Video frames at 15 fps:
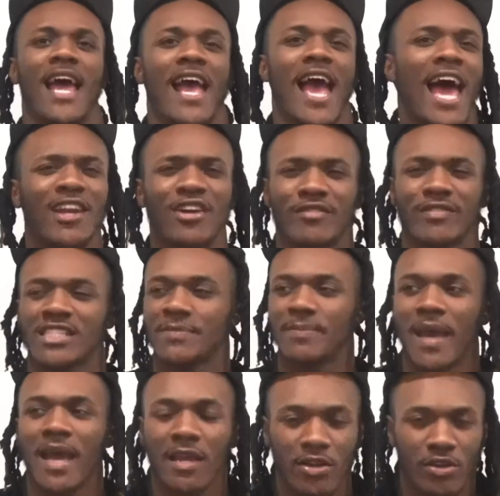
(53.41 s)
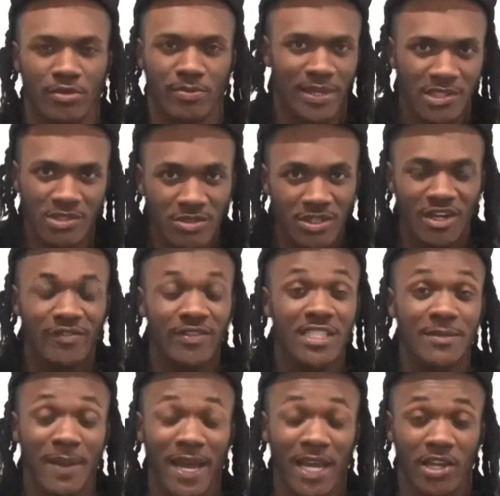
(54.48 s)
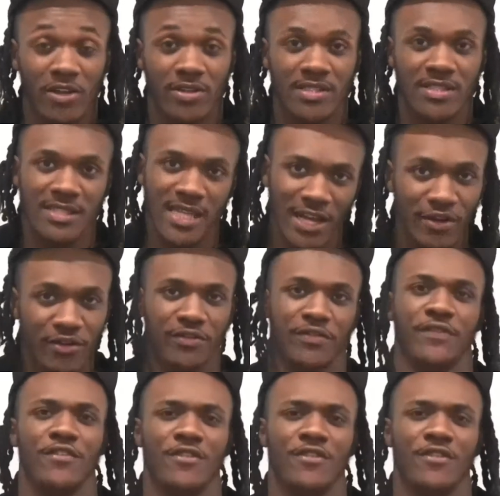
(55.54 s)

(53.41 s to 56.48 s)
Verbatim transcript: Like, I don't respect you. Bitch, you don't respect yourself.